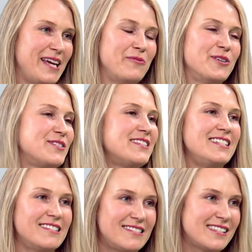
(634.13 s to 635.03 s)
and we're
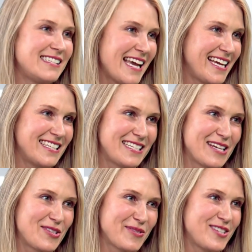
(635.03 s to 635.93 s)
still staying in
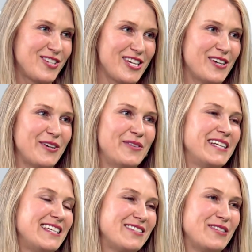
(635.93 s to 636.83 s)
touch with Jihu
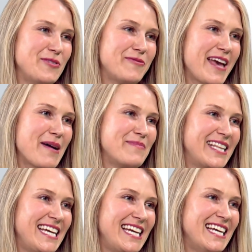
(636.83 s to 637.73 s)
and his new family.